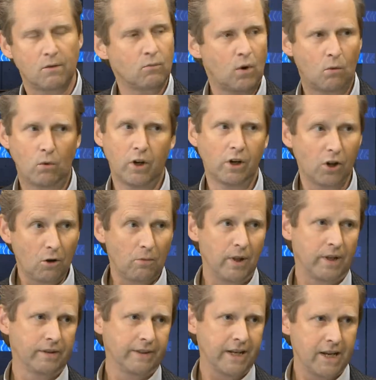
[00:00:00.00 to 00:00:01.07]
And we're a
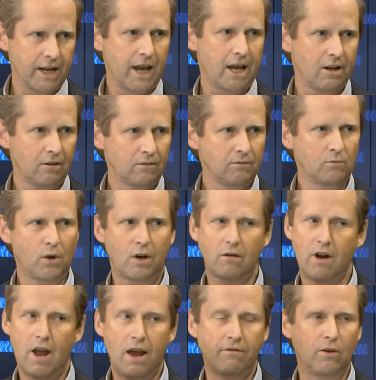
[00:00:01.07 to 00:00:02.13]
global indicator.
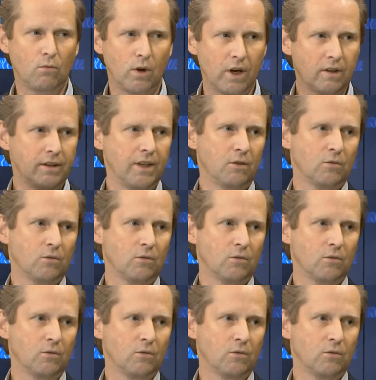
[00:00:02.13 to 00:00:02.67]
We're everywhere in